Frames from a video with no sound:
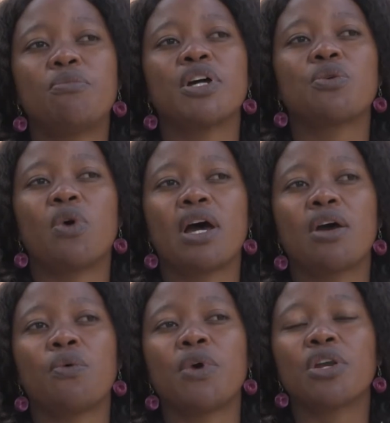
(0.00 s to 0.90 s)
But
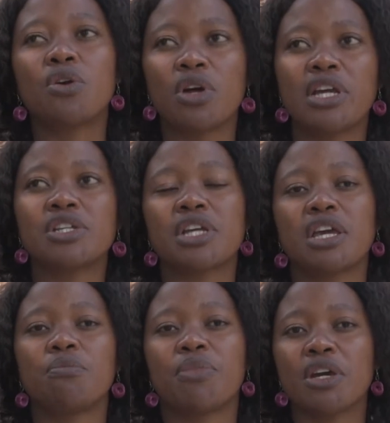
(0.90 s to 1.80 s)
when college
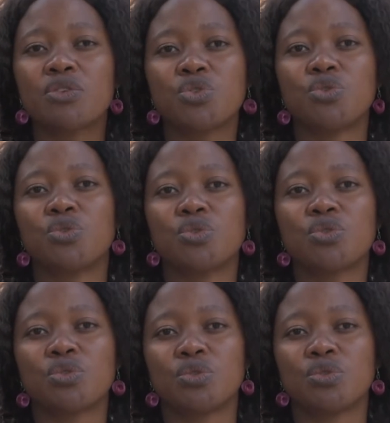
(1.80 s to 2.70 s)
came back
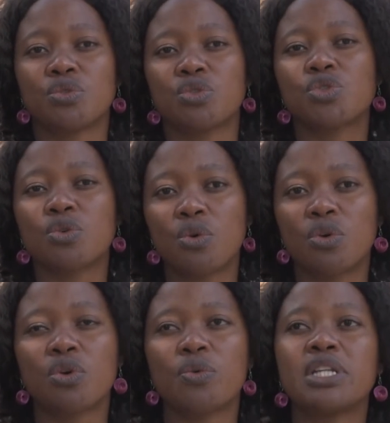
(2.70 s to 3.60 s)
to
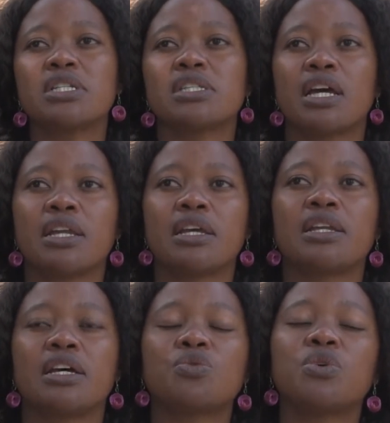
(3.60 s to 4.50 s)
school, we
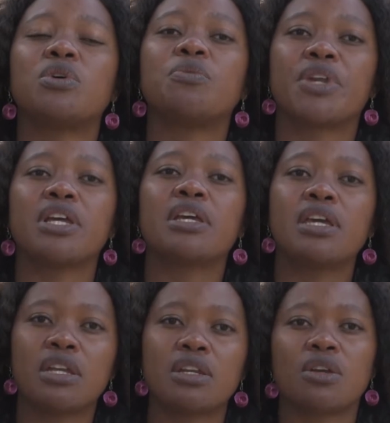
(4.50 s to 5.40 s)
decided that we will bring
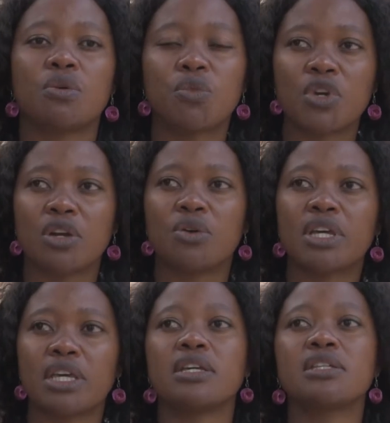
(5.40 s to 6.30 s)
in the
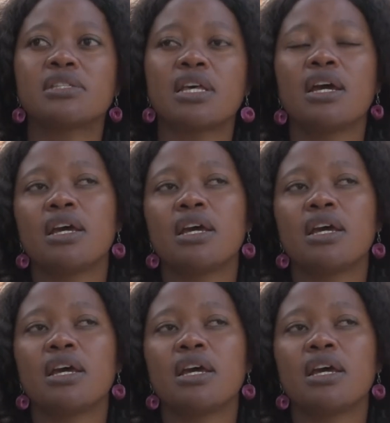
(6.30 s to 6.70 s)
Nombulelo kids.